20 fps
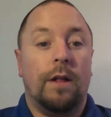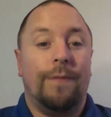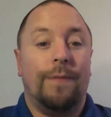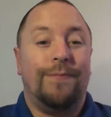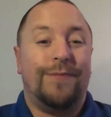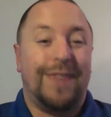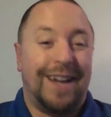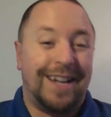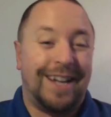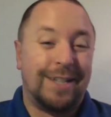
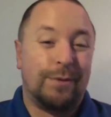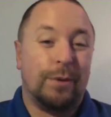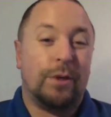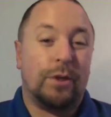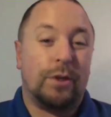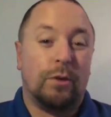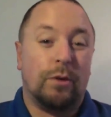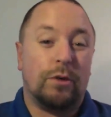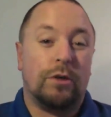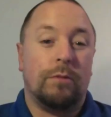That's what
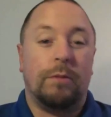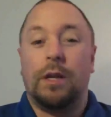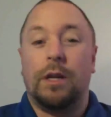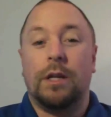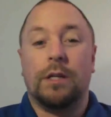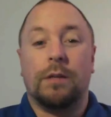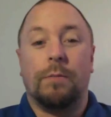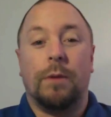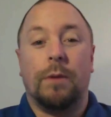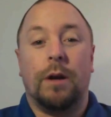social media
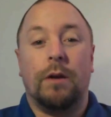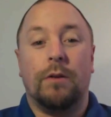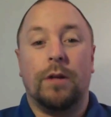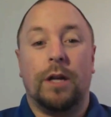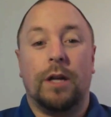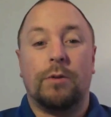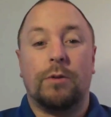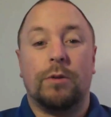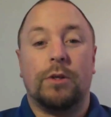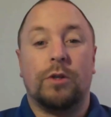is about.
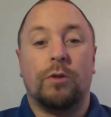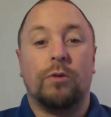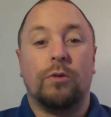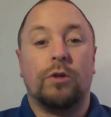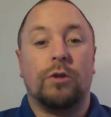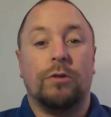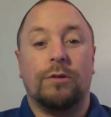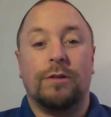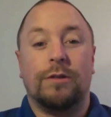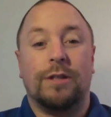That's what
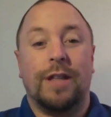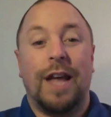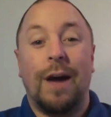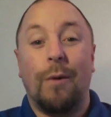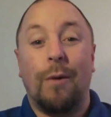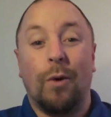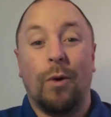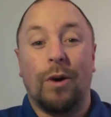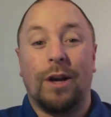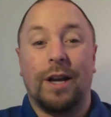social
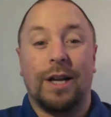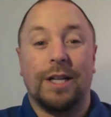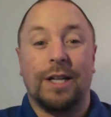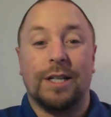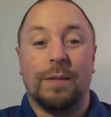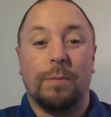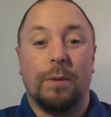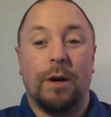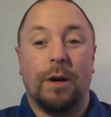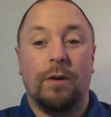networking is
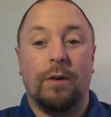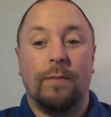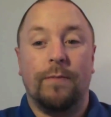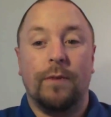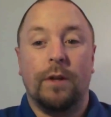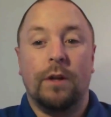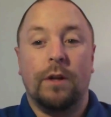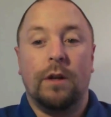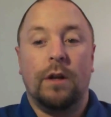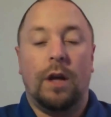
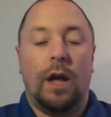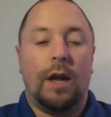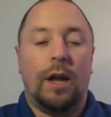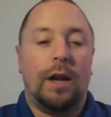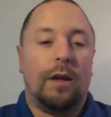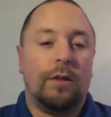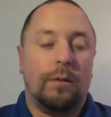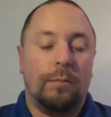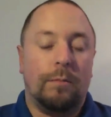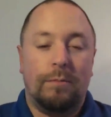about. And
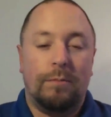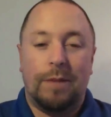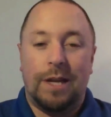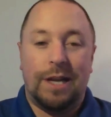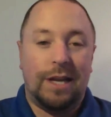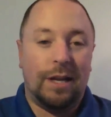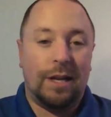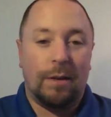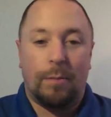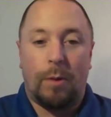now the
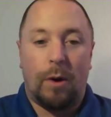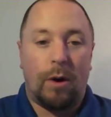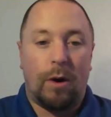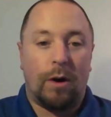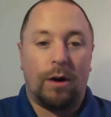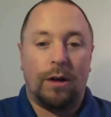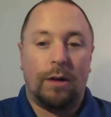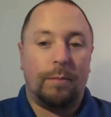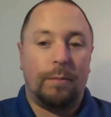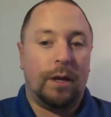media
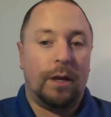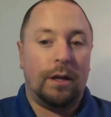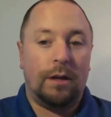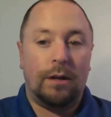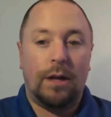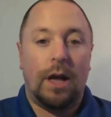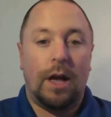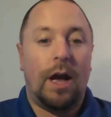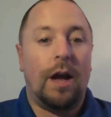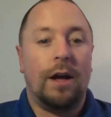part, I mean,
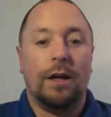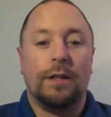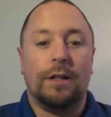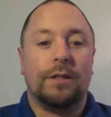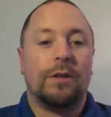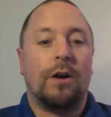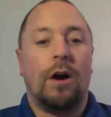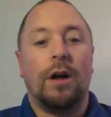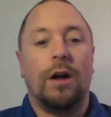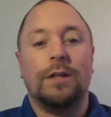yeah, it's
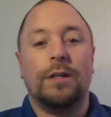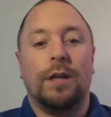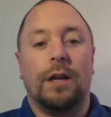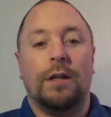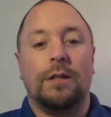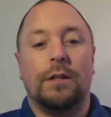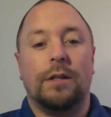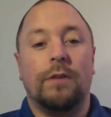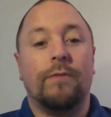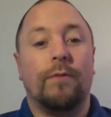content,
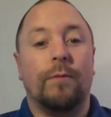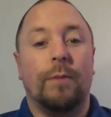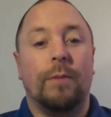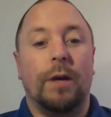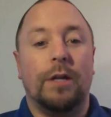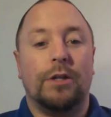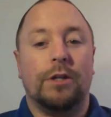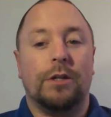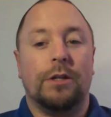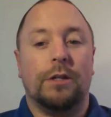it's
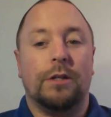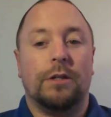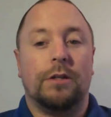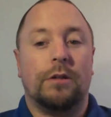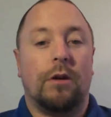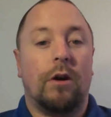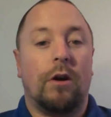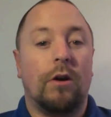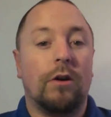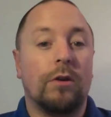information, it's
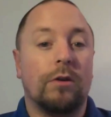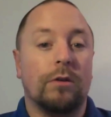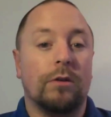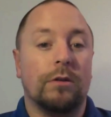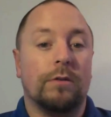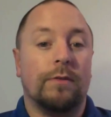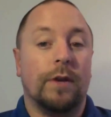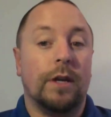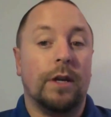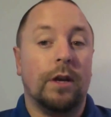articles,
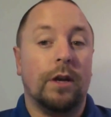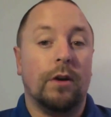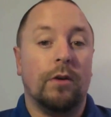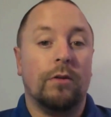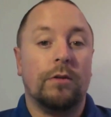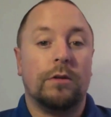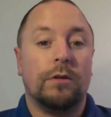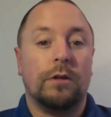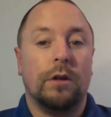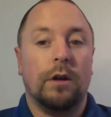
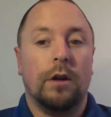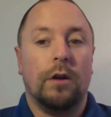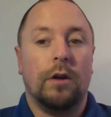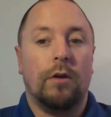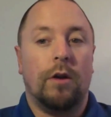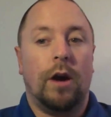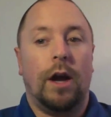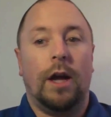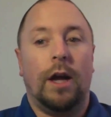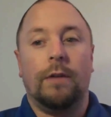videos,
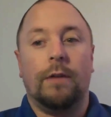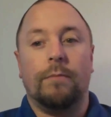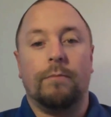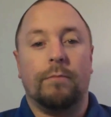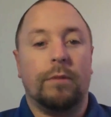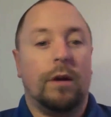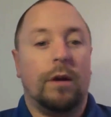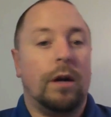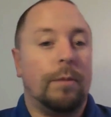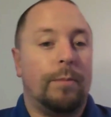right?
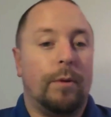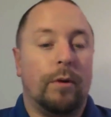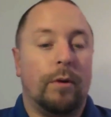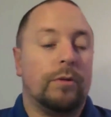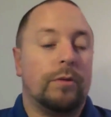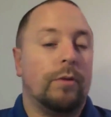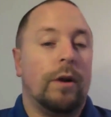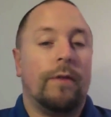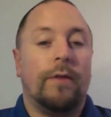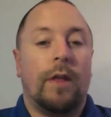Blog posts,
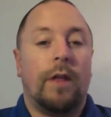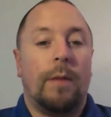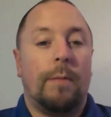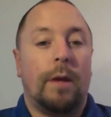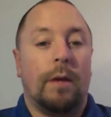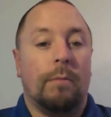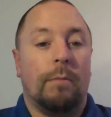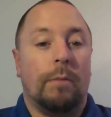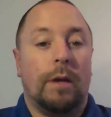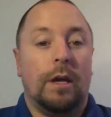whatever that
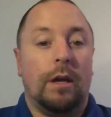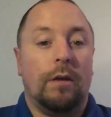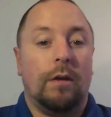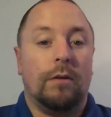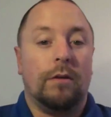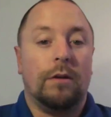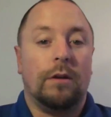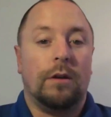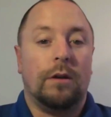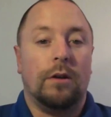may be,
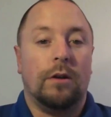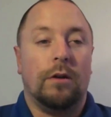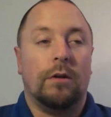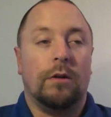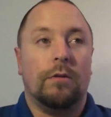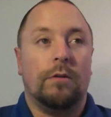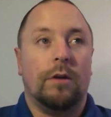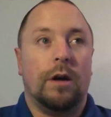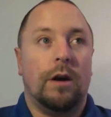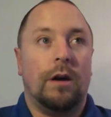you know,
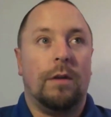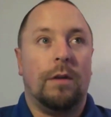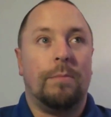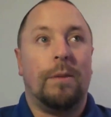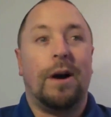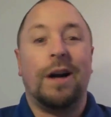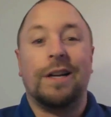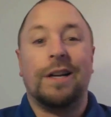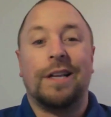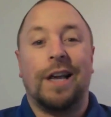uh,
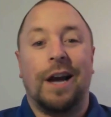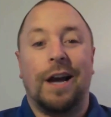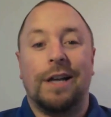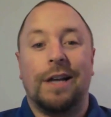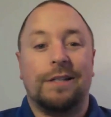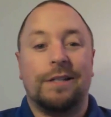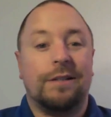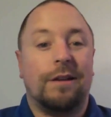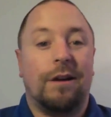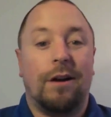
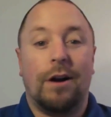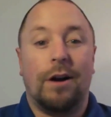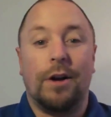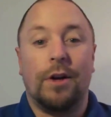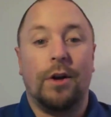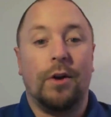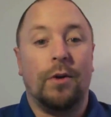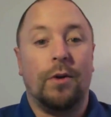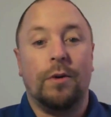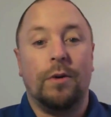podcasts,
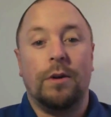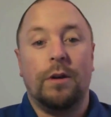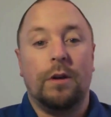audio.